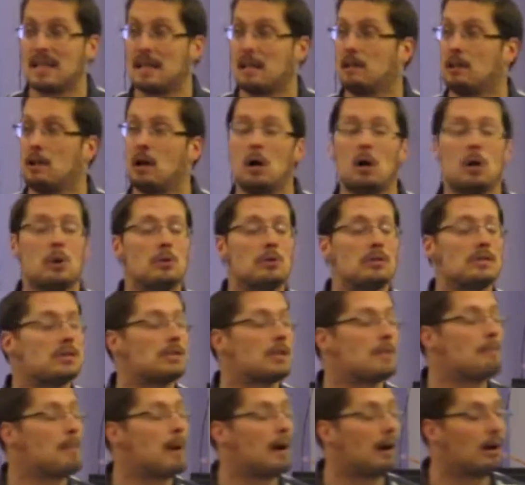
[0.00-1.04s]
It closed.
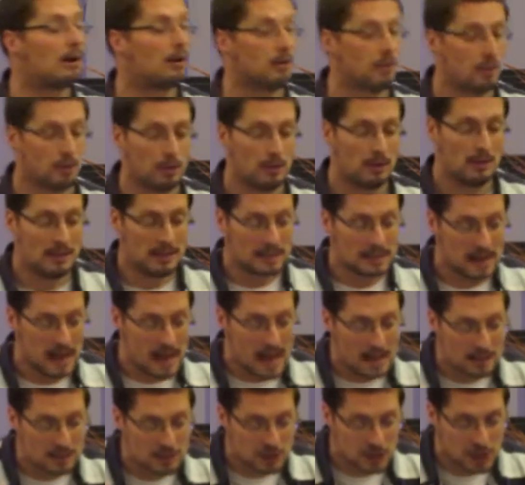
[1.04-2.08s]
It's a miracle.
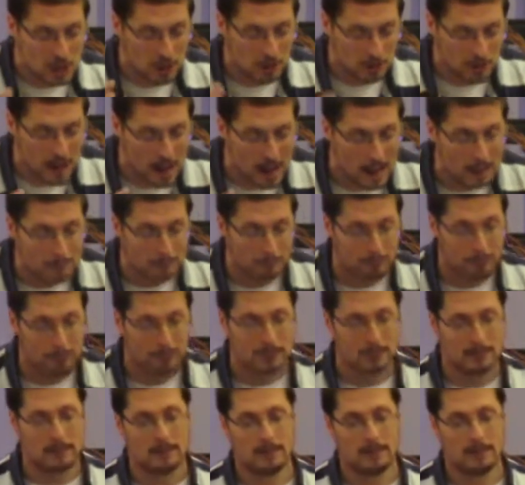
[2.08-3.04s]
God showed up.